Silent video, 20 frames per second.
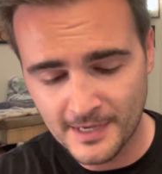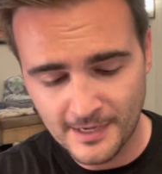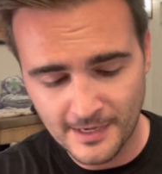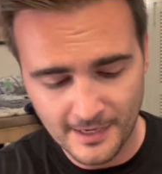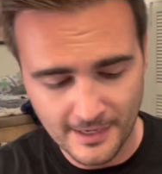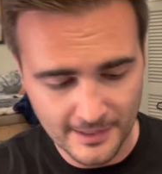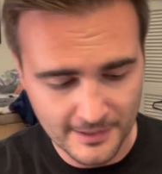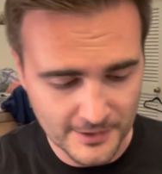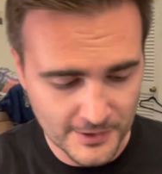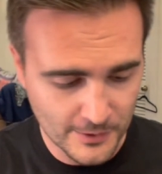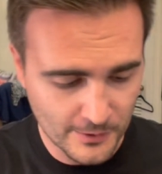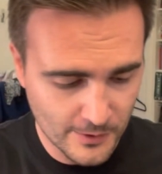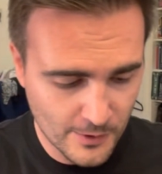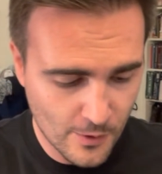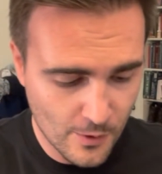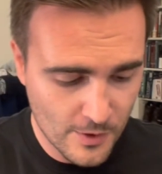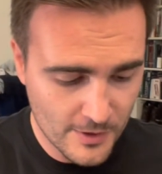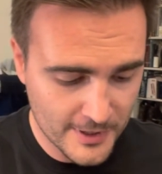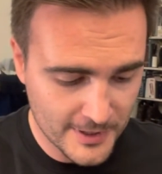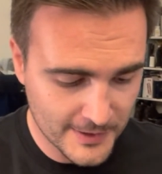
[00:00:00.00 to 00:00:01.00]
And so
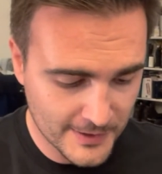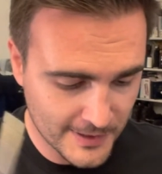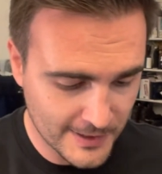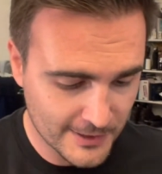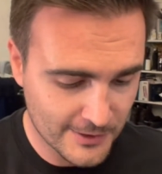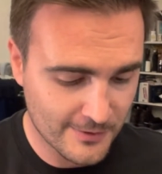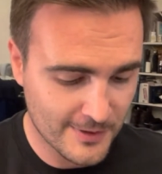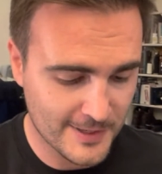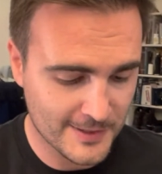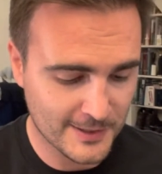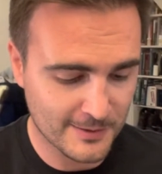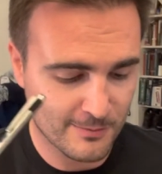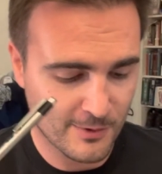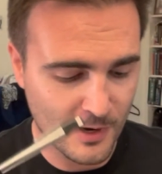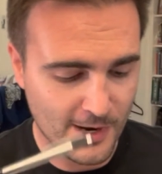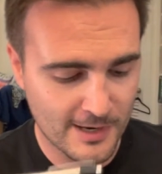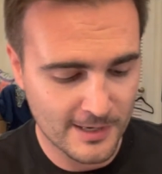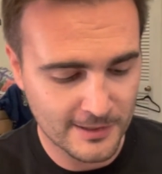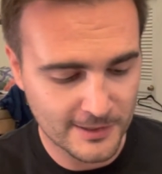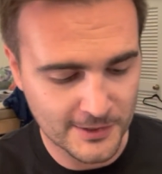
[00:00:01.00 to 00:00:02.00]
cork is an interesting
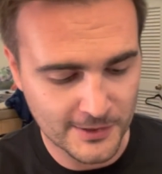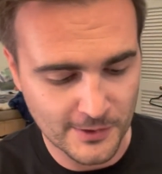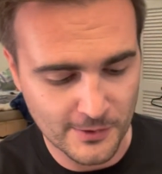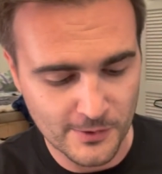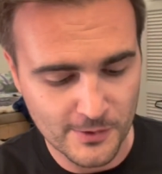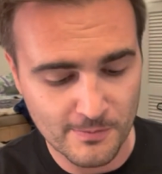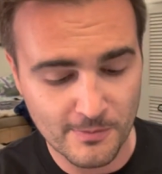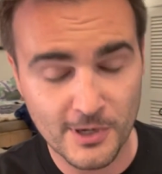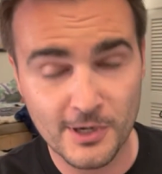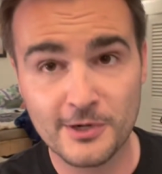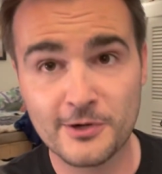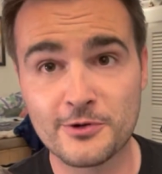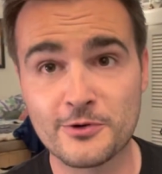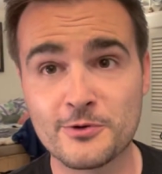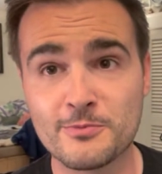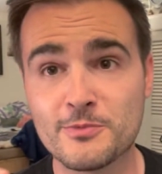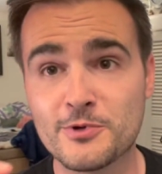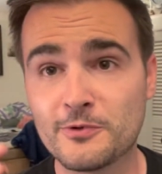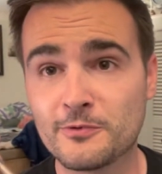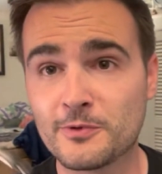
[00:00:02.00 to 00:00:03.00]
product. So the bark is
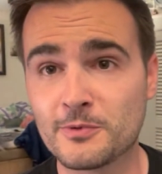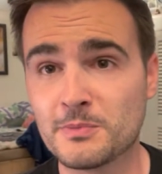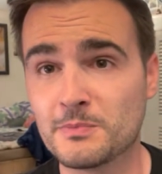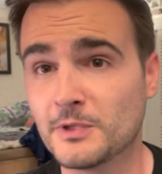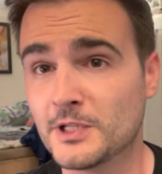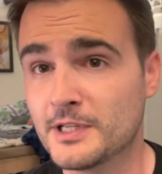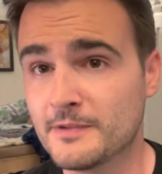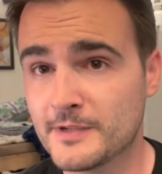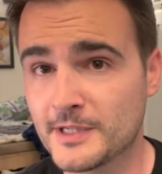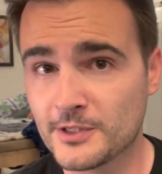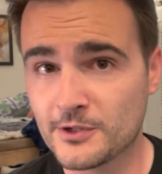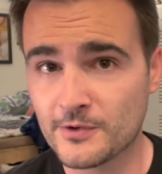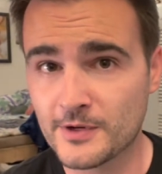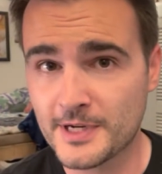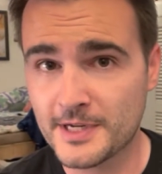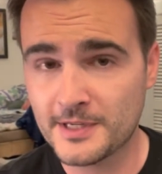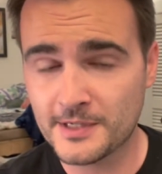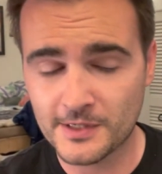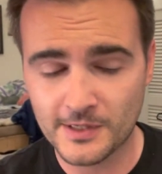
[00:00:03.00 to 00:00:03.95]
removed from living trees.